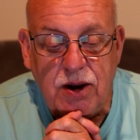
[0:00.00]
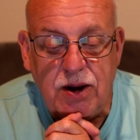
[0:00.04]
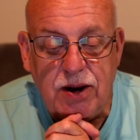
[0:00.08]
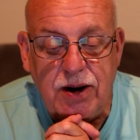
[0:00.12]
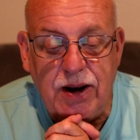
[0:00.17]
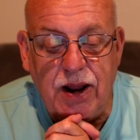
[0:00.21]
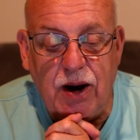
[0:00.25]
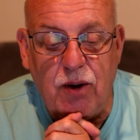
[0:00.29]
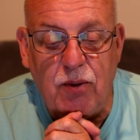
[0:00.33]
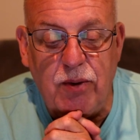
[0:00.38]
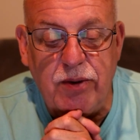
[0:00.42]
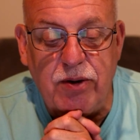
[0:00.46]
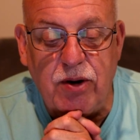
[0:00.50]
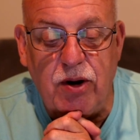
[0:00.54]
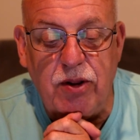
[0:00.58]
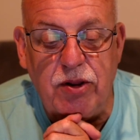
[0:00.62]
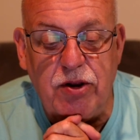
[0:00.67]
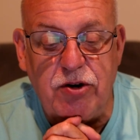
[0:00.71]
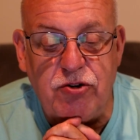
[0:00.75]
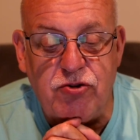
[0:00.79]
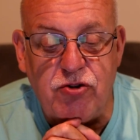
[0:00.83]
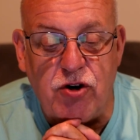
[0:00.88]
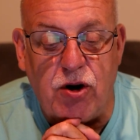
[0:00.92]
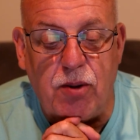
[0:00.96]
Now we've got
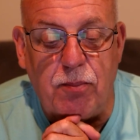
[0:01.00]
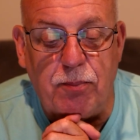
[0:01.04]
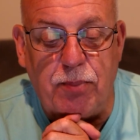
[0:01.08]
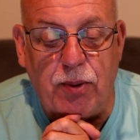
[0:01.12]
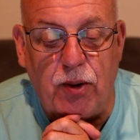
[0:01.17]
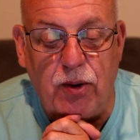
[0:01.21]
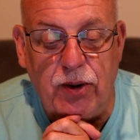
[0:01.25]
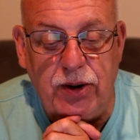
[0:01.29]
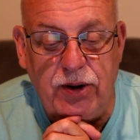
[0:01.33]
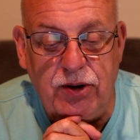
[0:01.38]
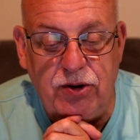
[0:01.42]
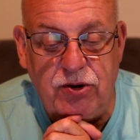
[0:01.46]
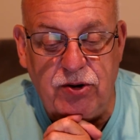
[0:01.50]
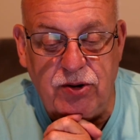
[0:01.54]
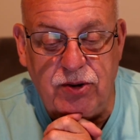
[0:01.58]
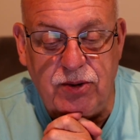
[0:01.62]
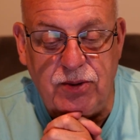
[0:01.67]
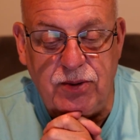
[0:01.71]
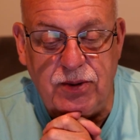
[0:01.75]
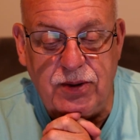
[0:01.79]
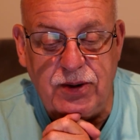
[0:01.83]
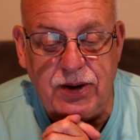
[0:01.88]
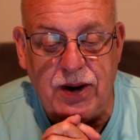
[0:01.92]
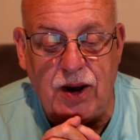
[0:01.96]
the drop point.
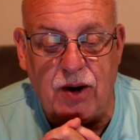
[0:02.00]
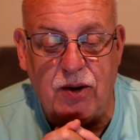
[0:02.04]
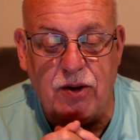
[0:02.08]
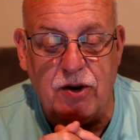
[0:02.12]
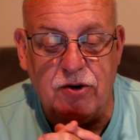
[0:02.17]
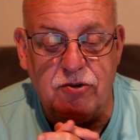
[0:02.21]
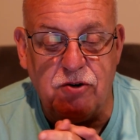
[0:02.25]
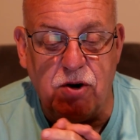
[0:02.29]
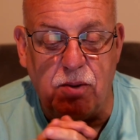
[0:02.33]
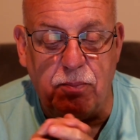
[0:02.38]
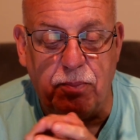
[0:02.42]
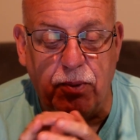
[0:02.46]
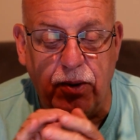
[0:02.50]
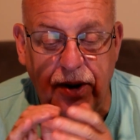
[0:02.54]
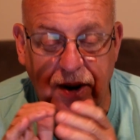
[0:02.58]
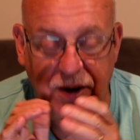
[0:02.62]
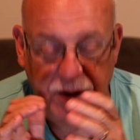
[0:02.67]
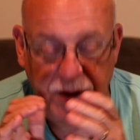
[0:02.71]
Now the drop point in